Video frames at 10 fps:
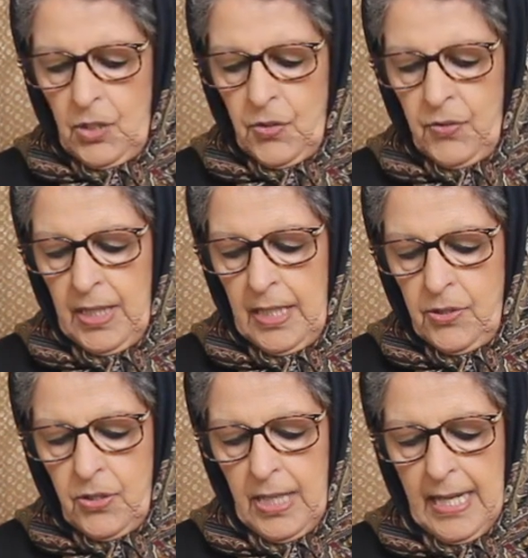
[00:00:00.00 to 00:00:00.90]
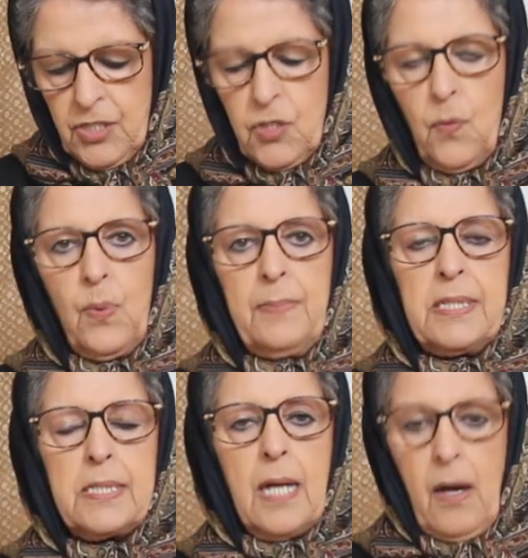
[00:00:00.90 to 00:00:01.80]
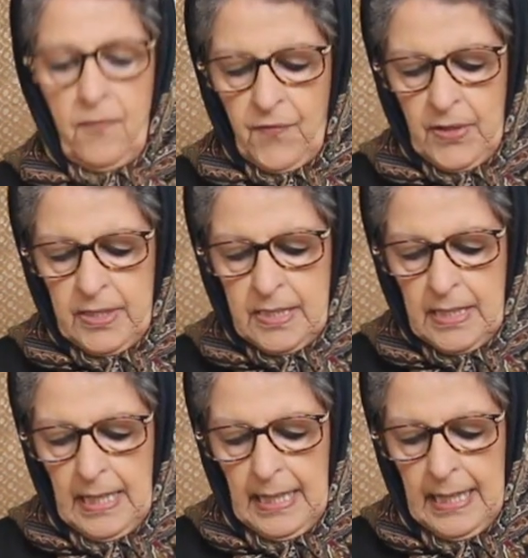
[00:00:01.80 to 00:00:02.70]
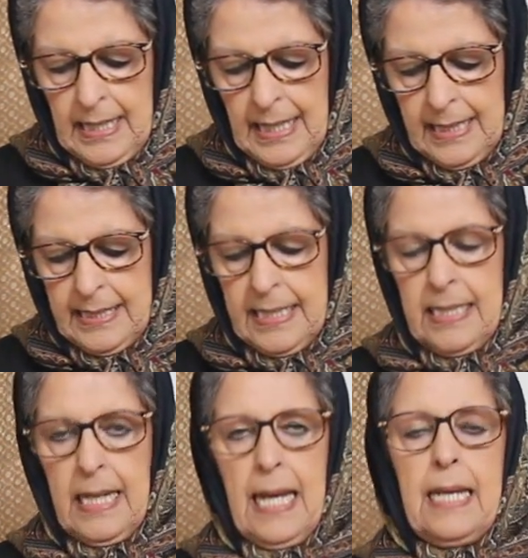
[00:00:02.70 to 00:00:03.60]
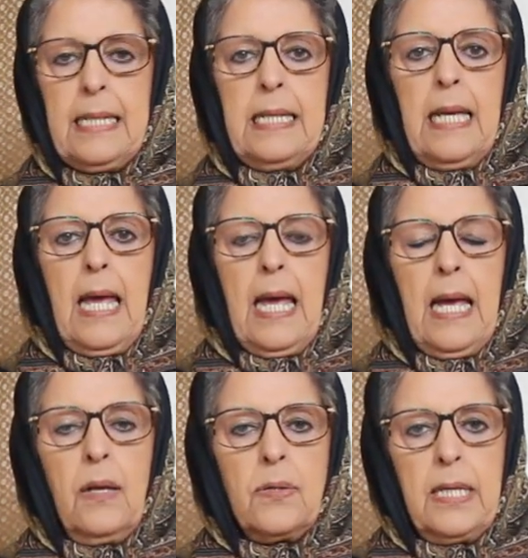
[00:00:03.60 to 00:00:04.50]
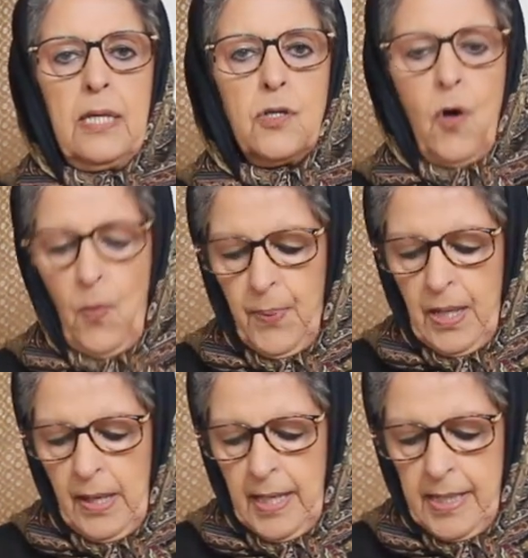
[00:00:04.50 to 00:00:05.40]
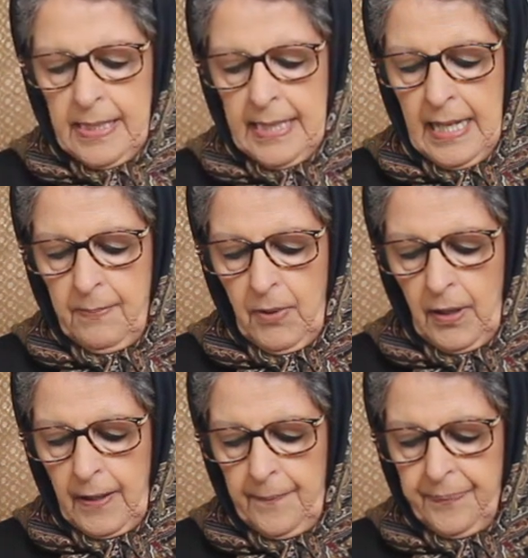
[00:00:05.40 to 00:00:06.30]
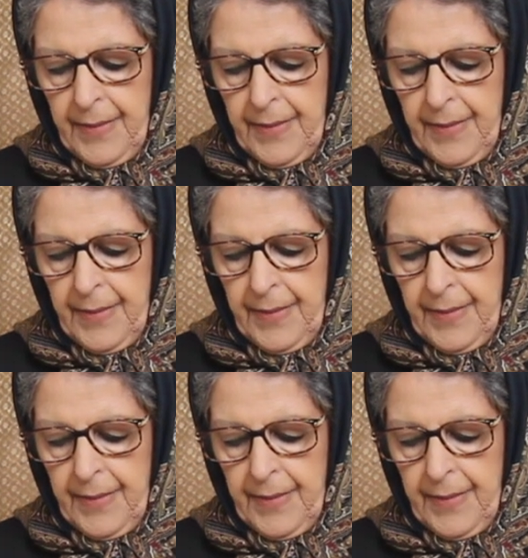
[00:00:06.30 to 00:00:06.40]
to the International Women's Conference in 1980 held in Copenhagen, Denmark.